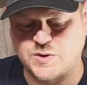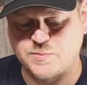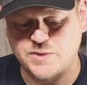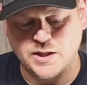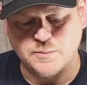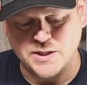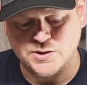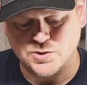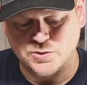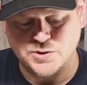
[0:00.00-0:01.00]
Something I
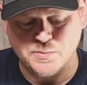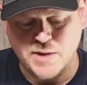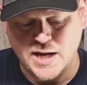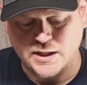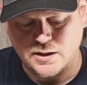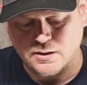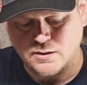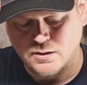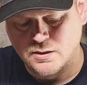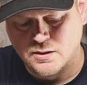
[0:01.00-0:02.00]
missed towards the back
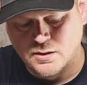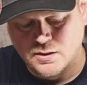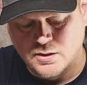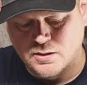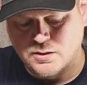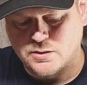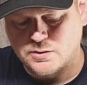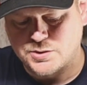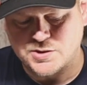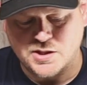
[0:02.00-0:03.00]
here.
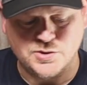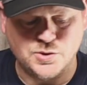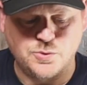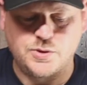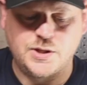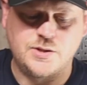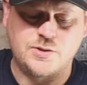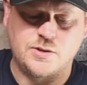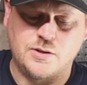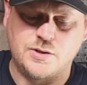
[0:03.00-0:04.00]
Just unscrew
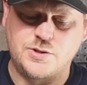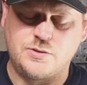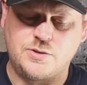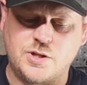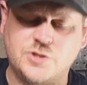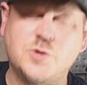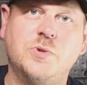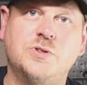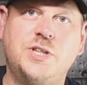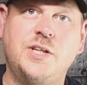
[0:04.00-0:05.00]
these
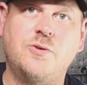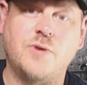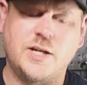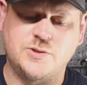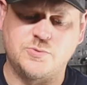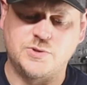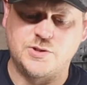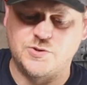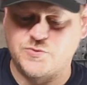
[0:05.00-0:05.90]
adjustable cheek rests, which